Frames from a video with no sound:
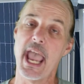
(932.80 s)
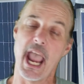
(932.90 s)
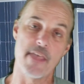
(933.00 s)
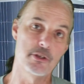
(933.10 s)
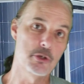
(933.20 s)

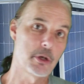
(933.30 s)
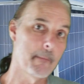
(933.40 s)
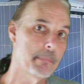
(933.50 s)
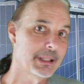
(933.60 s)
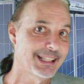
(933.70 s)
And then you
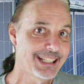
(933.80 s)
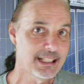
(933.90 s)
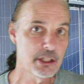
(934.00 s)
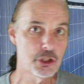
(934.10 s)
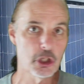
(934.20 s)

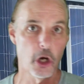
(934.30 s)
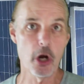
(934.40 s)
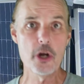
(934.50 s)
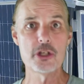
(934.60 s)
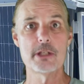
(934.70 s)
completely
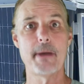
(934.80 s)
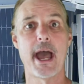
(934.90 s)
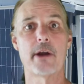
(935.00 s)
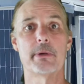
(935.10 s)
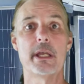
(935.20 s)
charge the
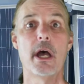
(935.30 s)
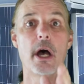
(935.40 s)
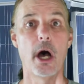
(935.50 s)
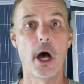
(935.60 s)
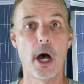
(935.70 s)
battery
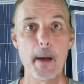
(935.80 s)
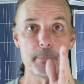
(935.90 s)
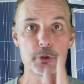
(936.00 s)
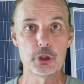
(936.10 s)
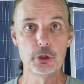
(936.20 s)
up
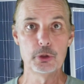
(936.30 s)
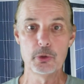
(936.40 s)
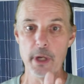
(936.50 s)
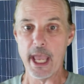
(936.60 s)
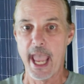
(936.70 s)

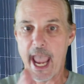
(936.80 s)
to,